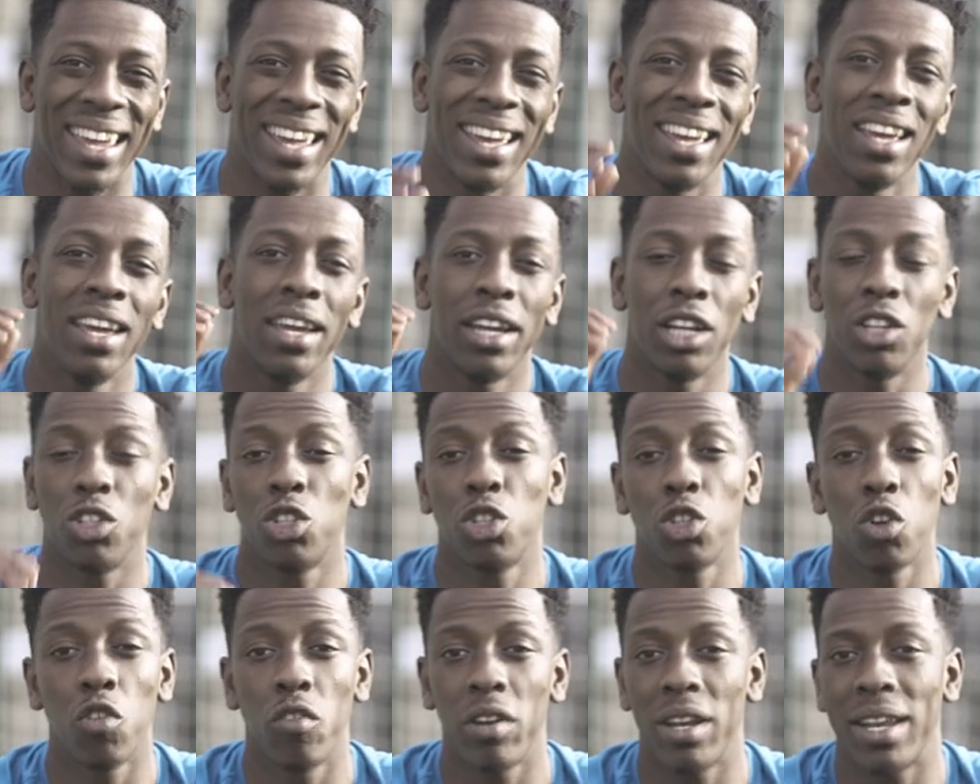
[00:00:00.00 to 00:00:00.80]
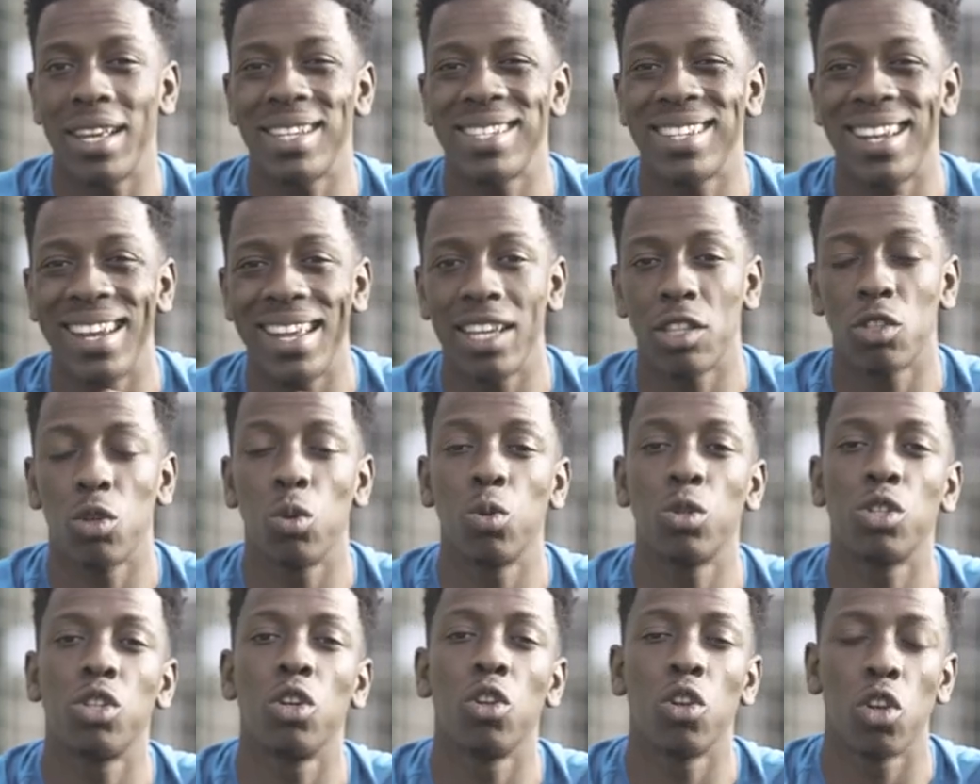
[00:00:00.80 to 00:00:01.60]
here, ensuring there's
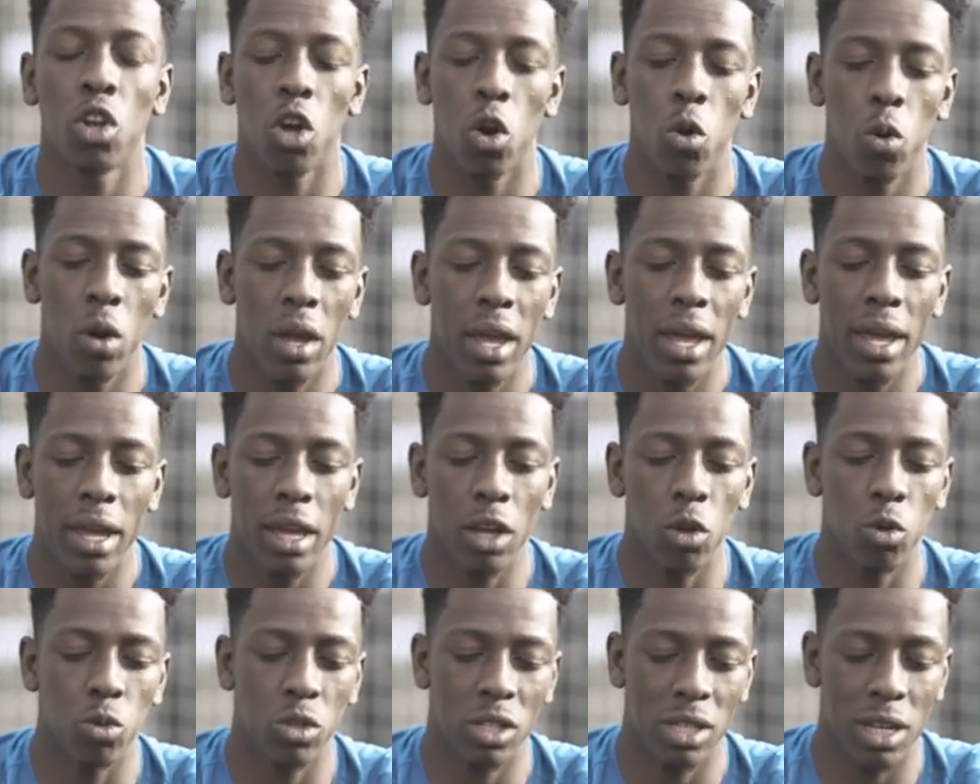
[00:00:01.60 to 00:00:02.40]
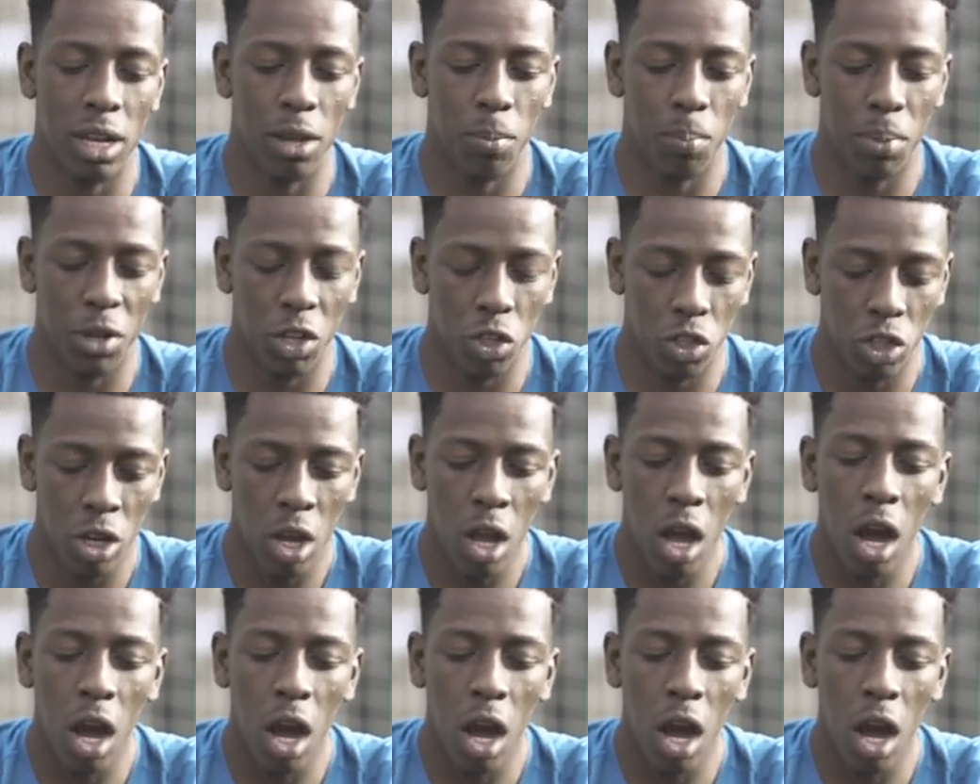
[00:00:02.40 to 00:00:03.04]
little to no heel slippage.